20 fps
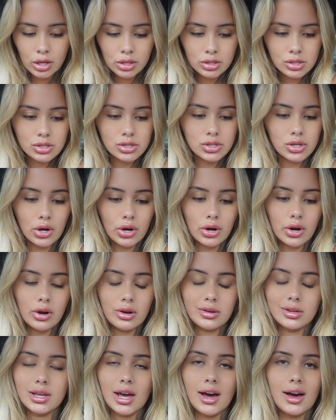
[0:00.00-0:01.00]
So
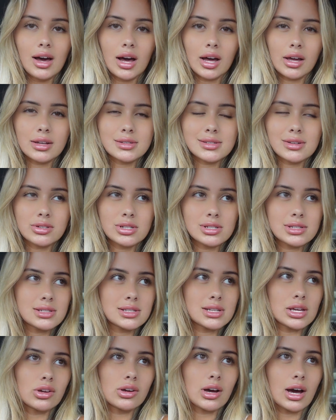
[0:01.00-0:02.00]
yeah, I guess I'll just
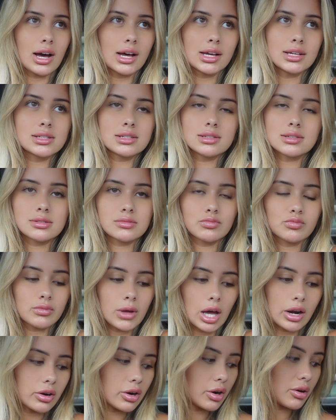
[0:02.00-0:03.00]
see you guys.
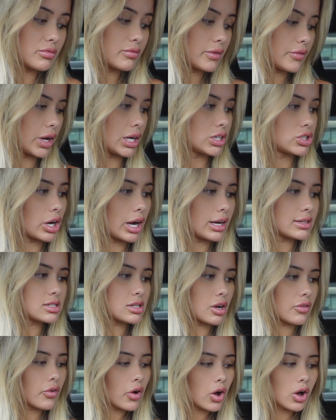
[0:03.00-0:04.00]
I don't know if I try
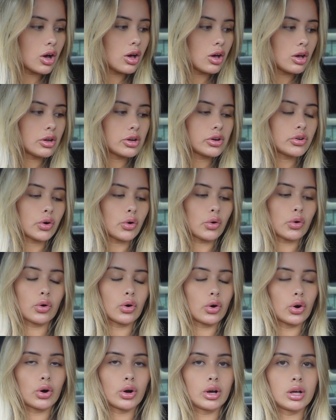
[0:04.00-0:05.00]
stuff on
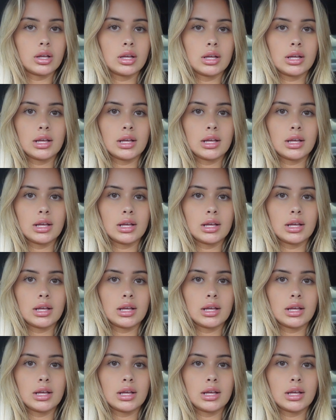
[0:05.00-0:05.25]
or